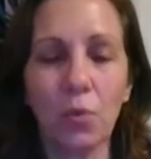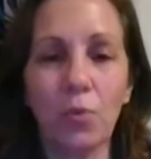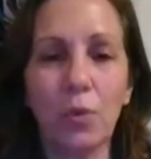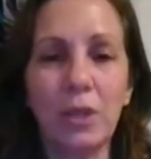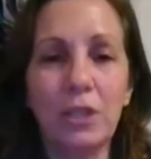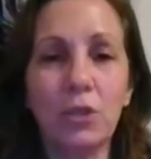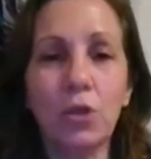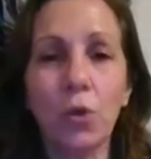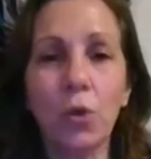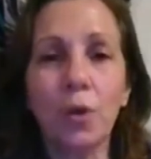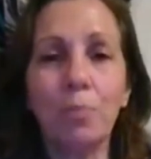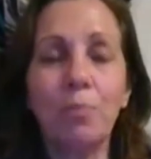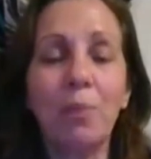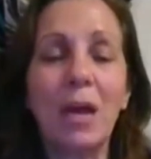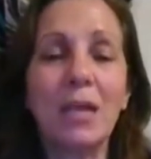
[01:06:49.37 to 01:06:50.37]
with
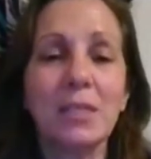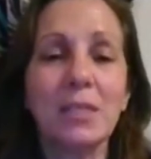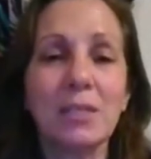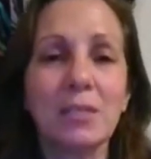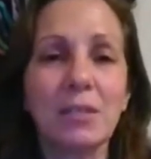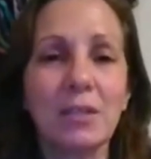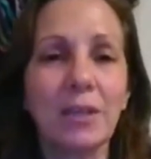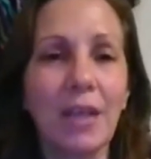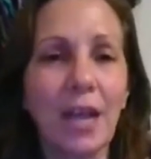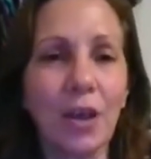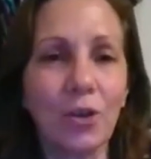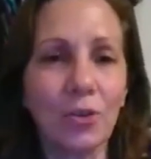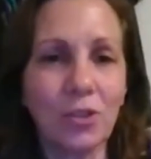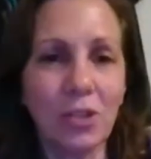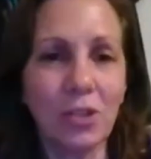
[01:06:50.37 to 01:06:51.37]
your best,
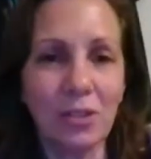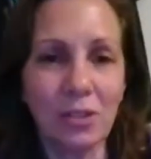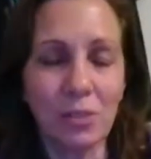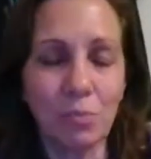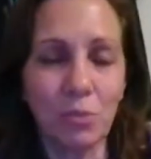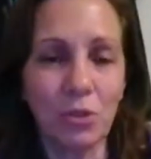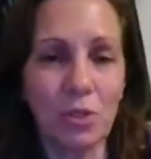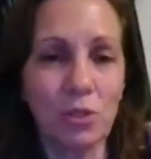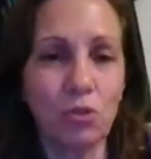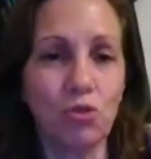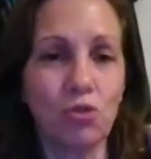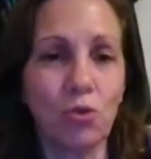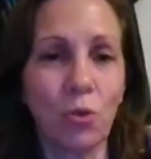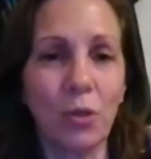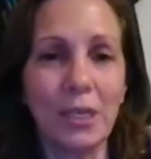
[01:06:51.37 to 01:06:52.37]
healthiest, most
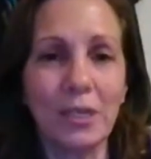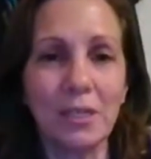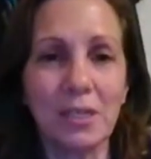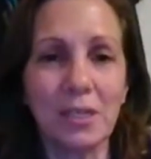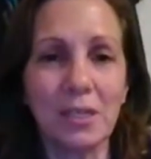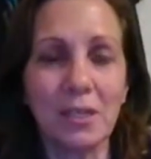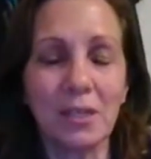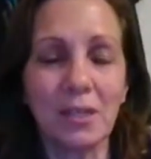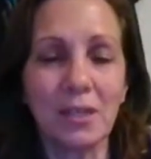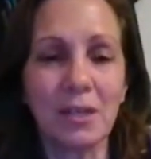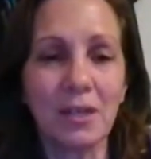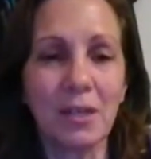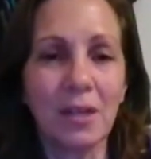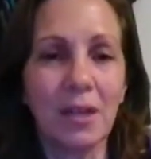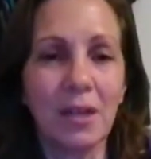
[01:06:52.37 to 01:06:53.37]
joyous,
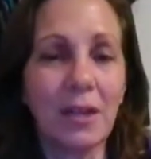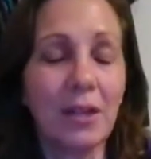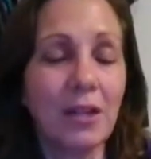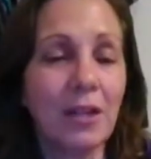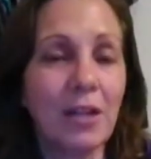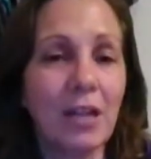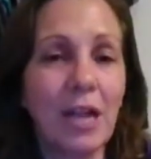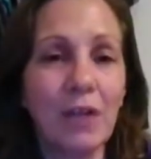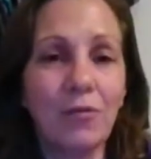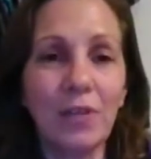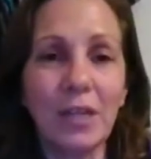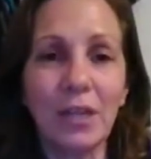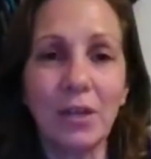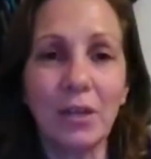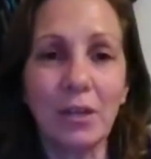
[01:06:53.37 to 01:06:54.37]

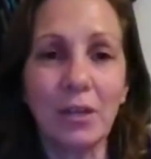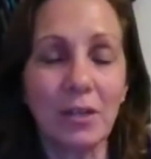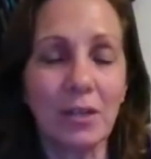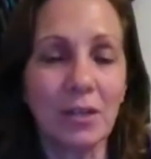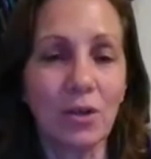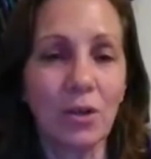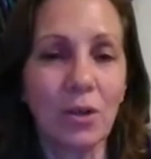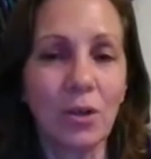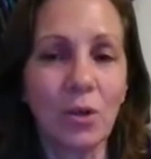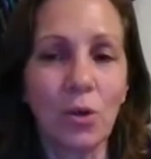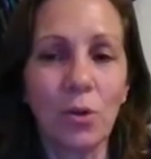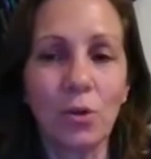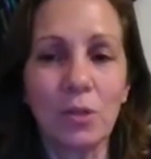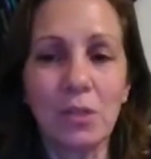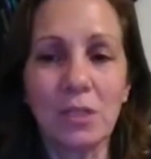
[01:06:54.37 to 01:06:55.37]
loving
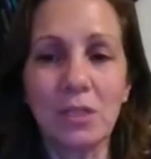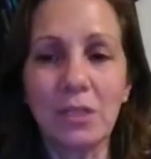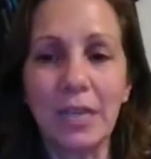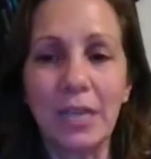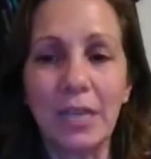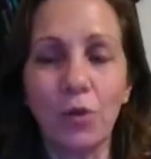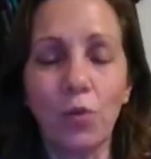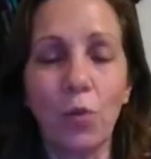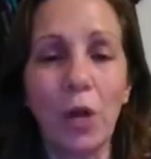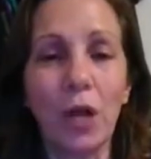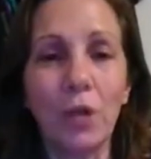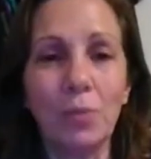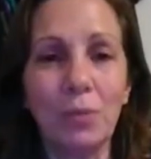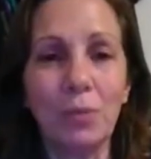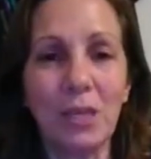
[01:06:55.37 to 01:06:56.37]
state of
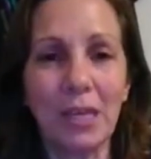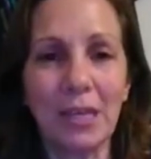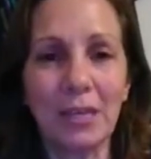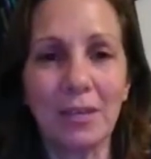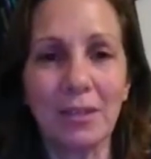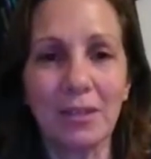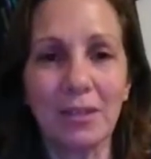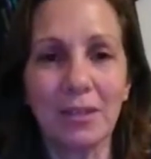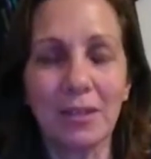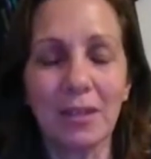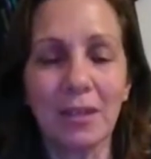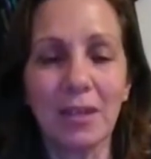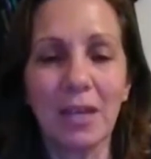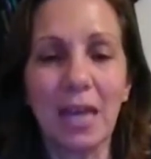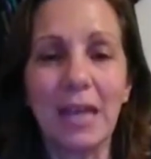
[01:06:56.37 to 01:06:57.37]
well-being
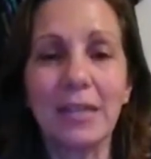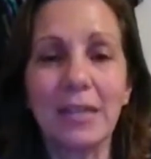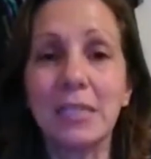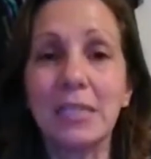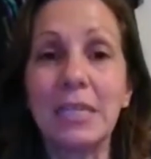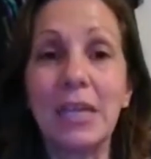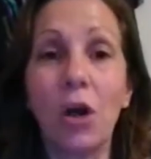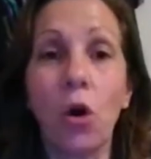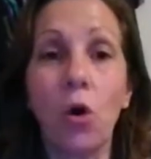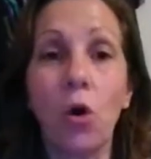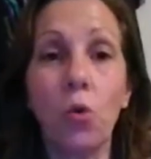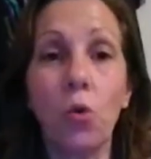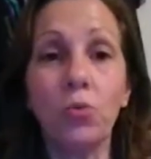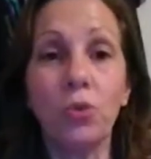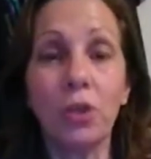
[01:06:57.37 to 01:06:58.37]
as the
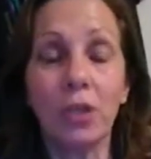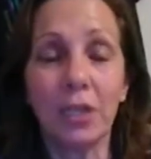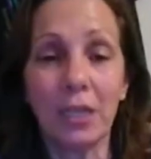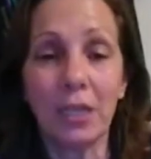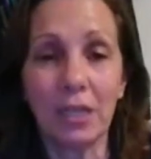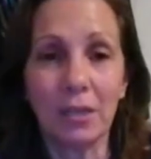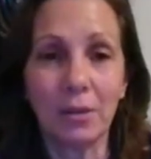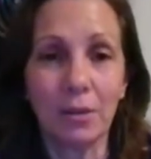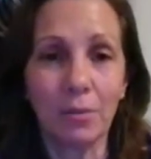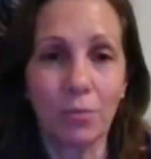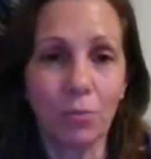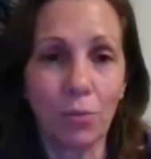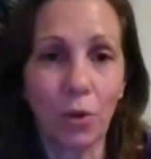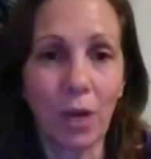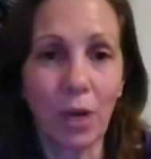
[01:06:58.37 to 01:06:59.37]
only
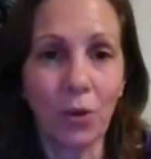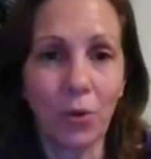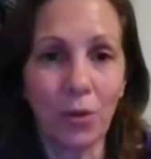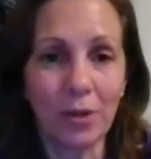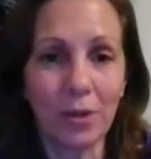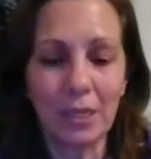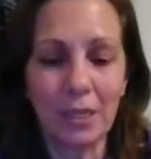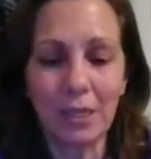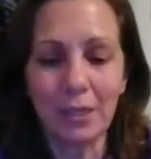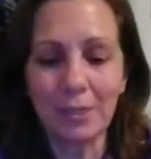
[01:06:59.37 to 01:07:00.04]
priority.